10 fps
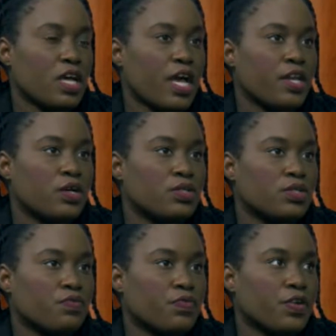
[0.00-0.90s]
I know
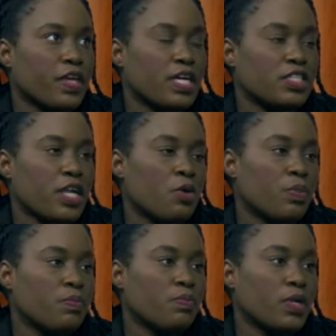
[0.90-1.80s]
for the SJ
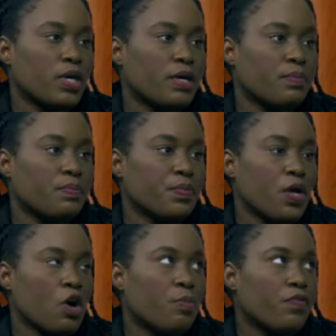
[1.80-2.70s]

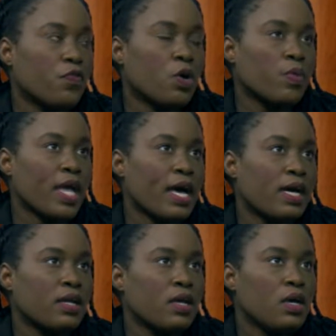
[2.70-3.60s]
open forum we had,